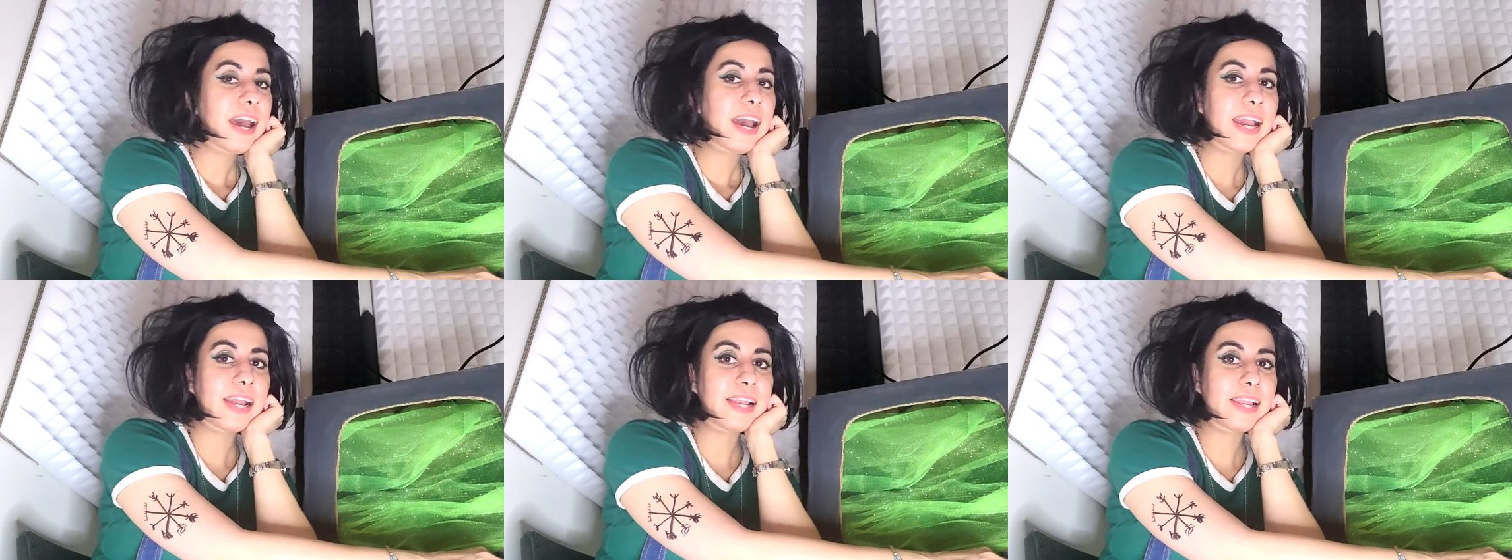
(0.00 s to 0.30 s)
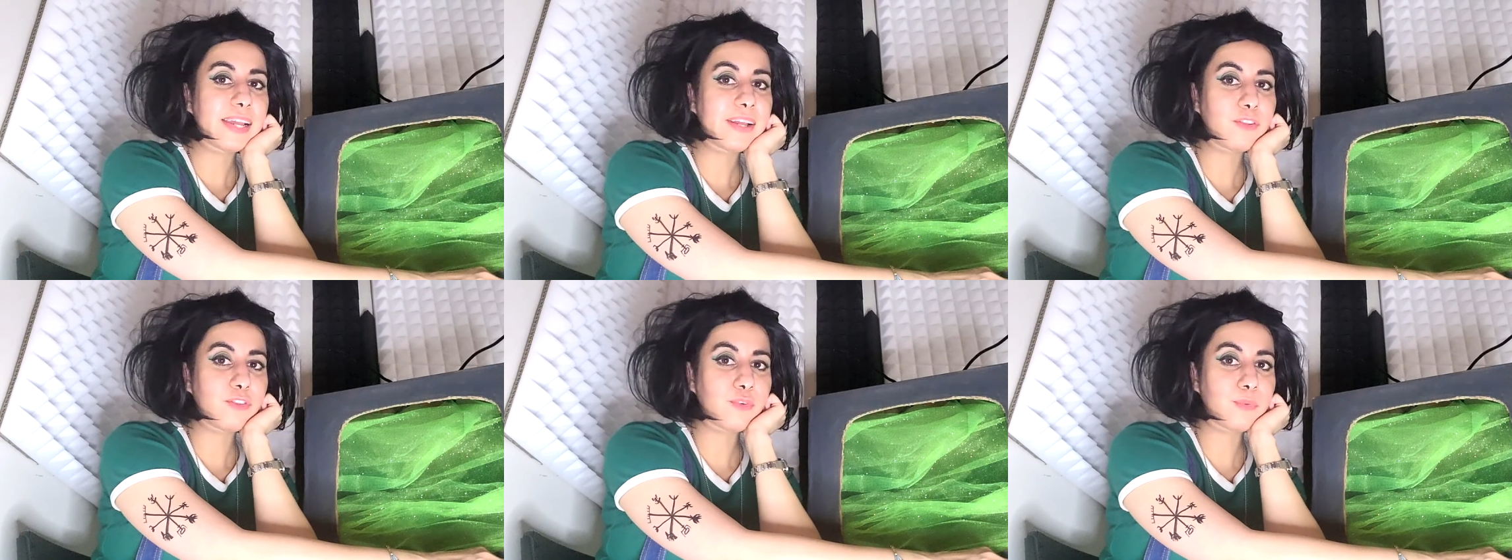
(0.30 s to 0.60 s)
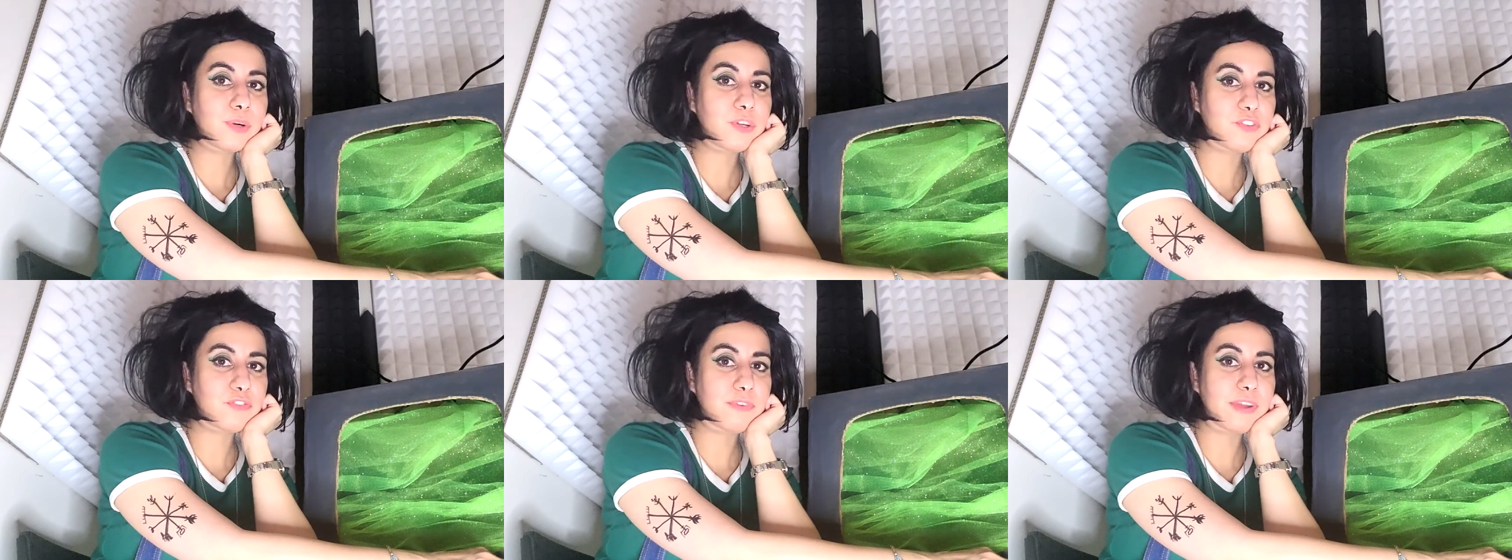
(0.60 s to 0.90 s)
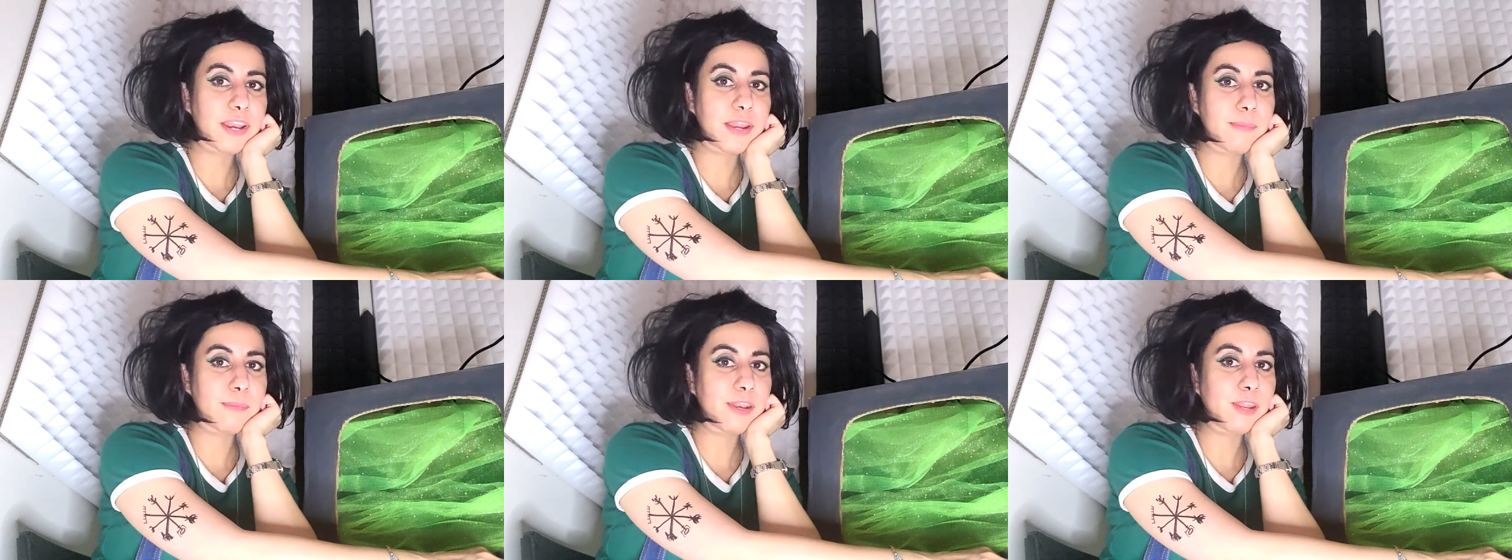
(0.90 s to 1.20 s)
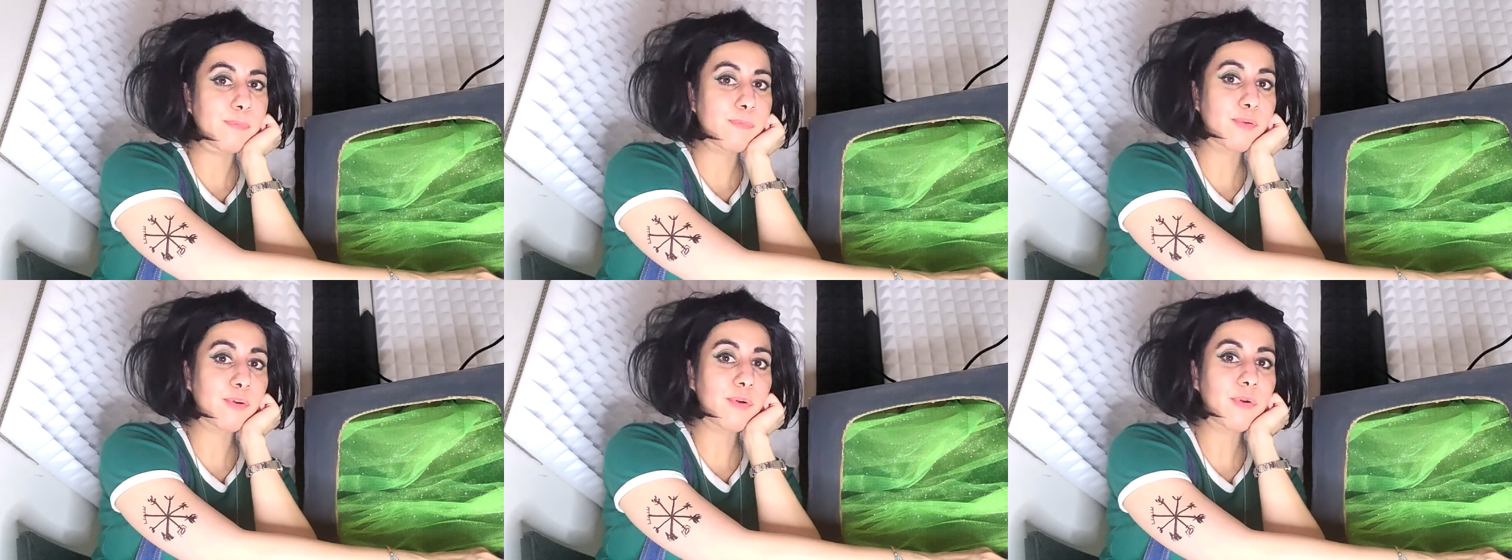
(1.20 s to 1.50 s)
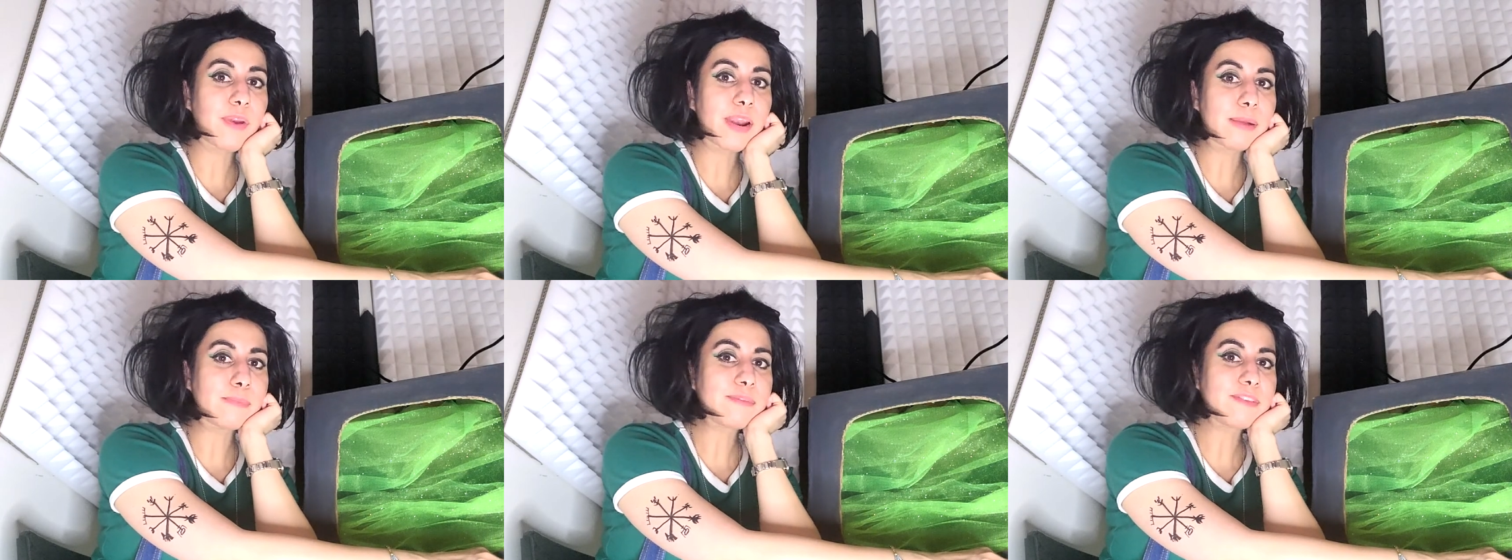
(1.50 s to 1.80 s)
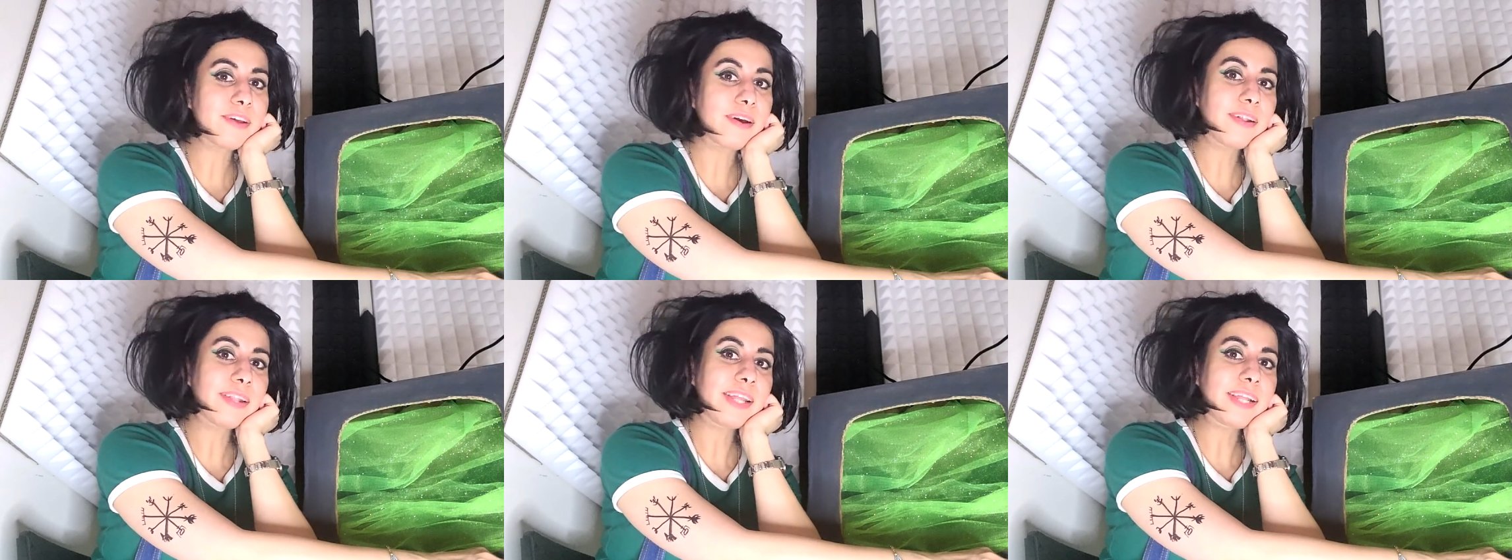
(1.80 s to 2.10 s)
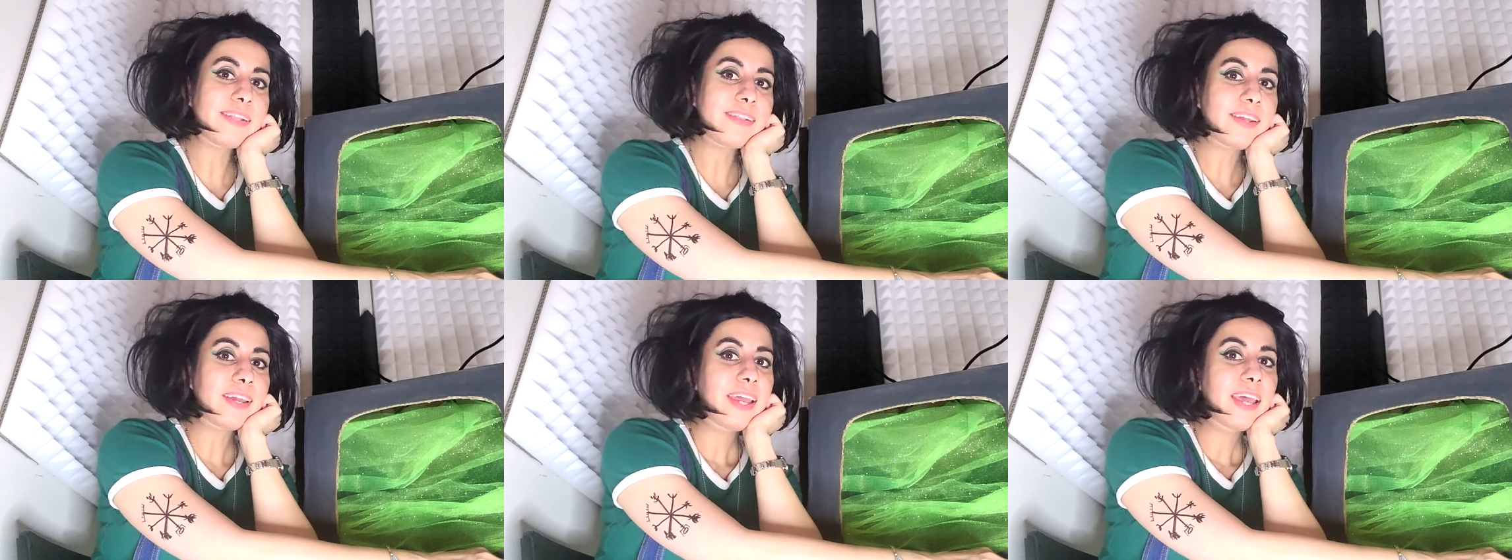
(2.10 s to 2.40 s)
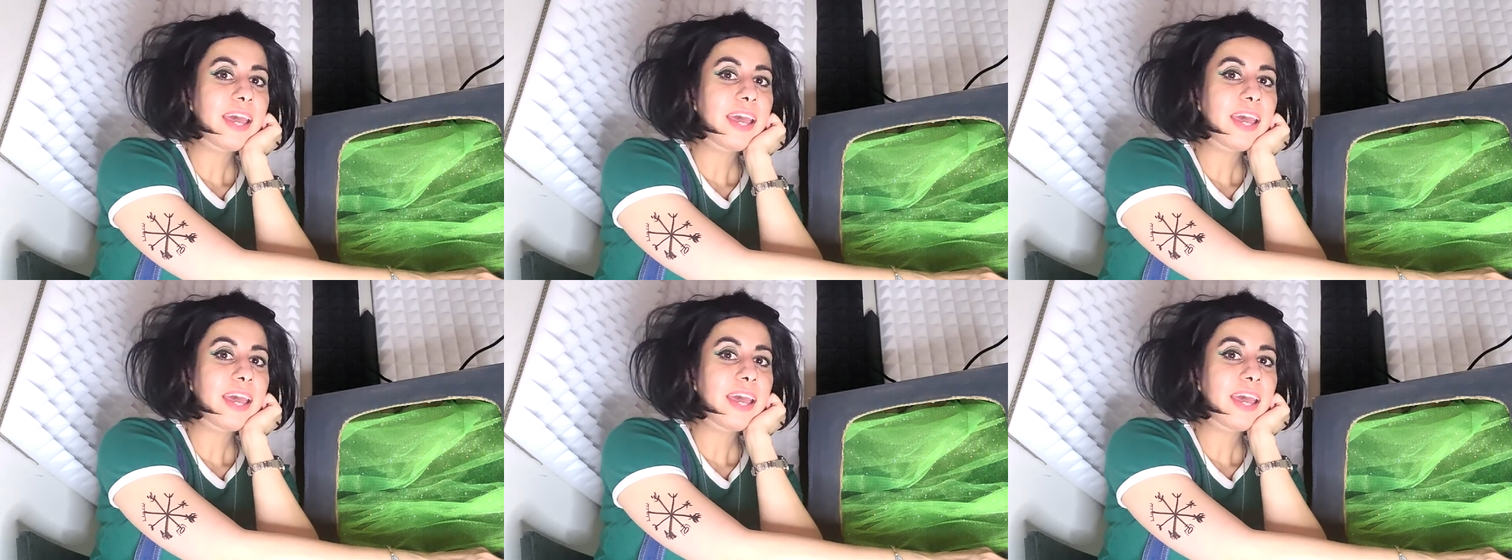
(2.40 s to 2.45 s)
I like to watch very many programs on it.